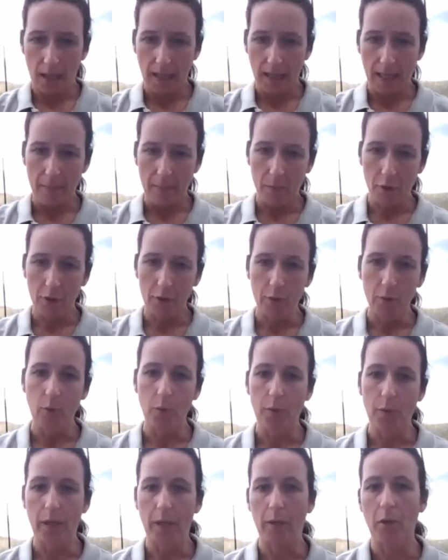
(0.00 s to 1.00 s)
able
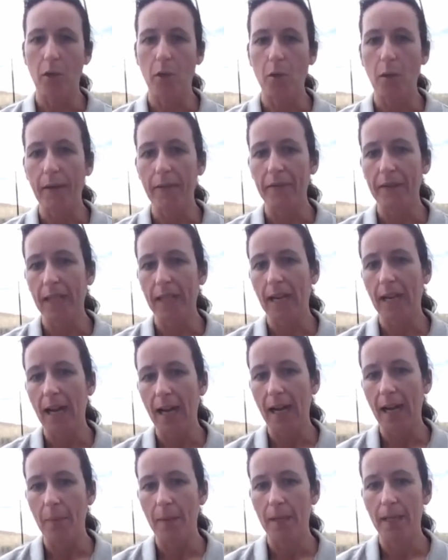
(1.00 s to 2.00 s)
to regrow after
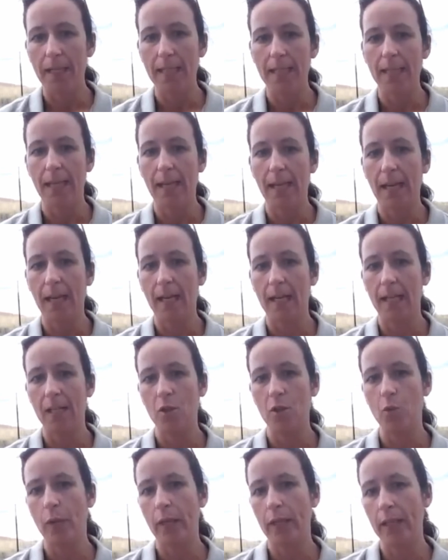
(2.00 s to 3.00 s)
harvest, and
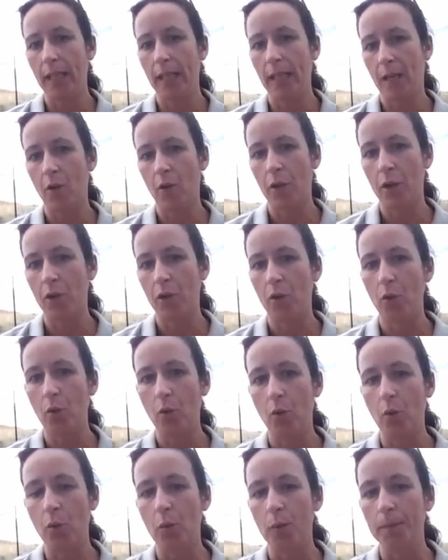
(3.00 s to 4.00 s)
is when they are going
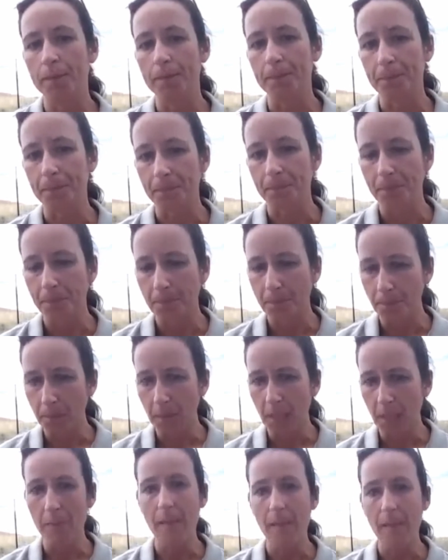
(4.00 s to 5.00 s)
to
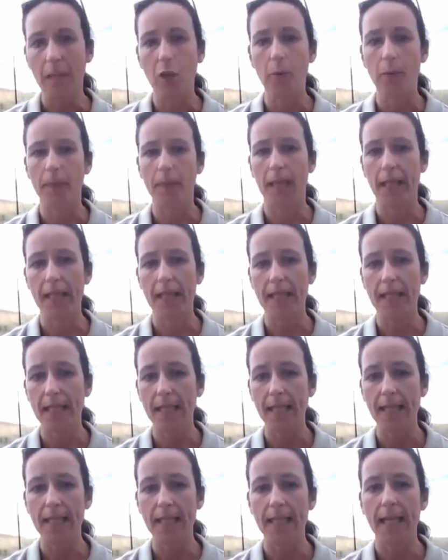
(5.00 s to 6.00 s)
develop the
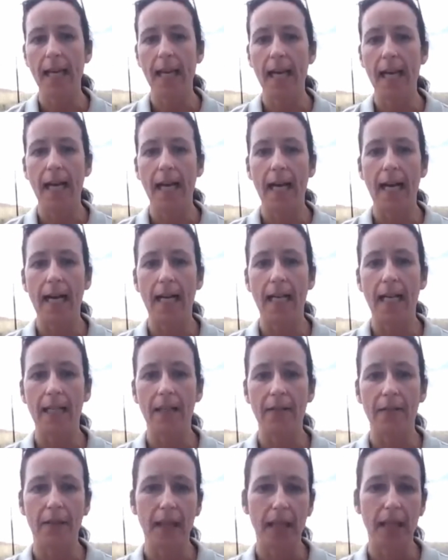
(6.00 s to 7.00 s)
seeds. And
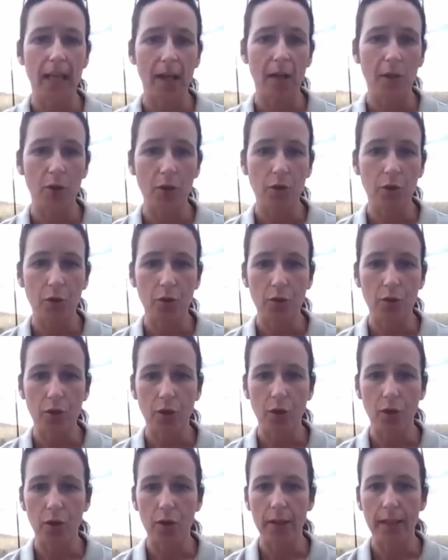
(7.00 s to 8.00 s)
if they are not
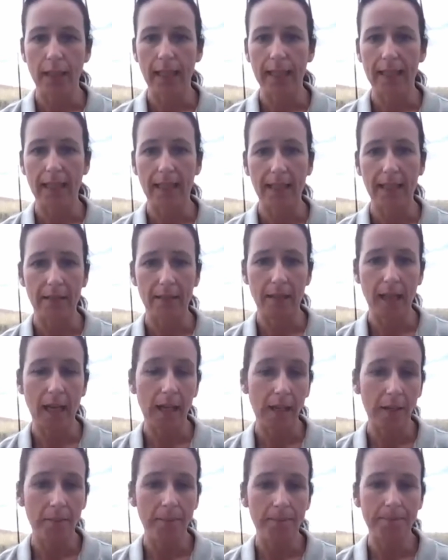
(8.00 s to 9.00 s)
controlled at that
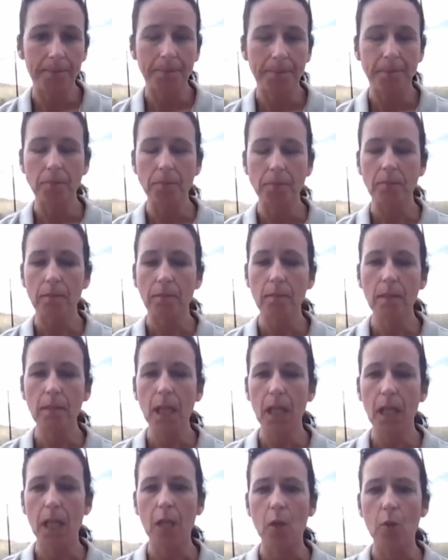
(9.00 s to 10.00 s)
time,
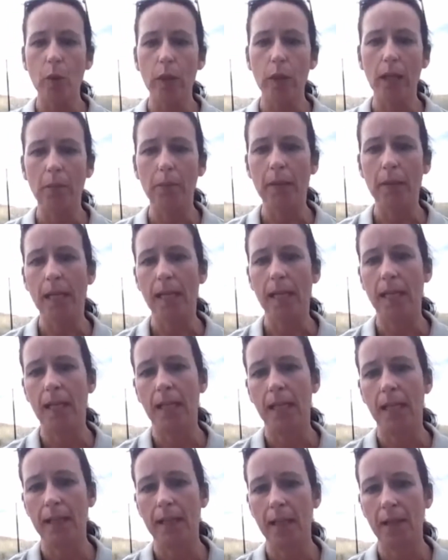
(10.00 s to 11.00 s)
it will
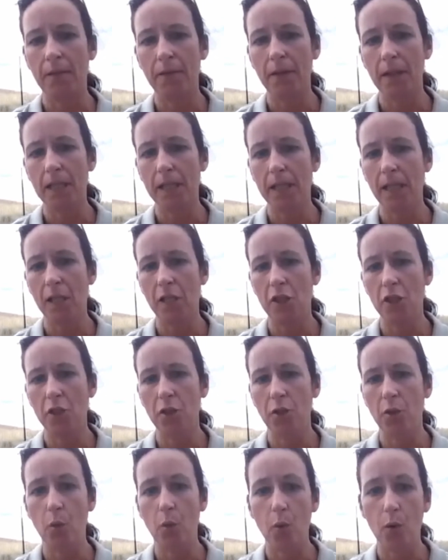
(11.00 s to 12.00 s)
make the
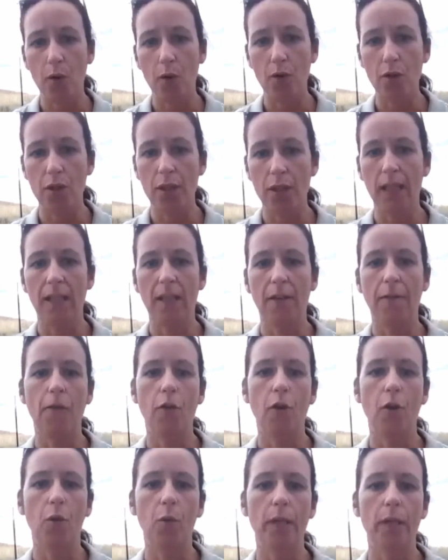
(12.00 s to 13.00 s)
infestation worse in the
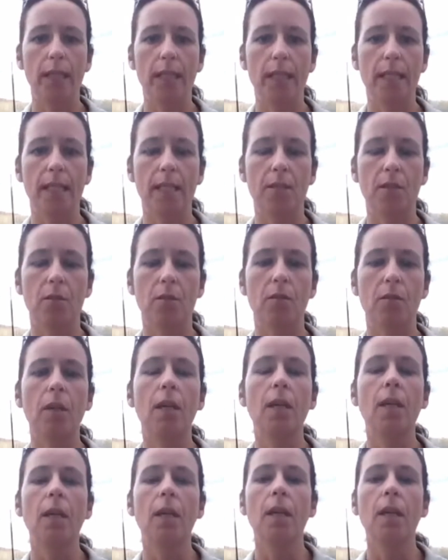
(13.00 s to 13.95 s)
following season.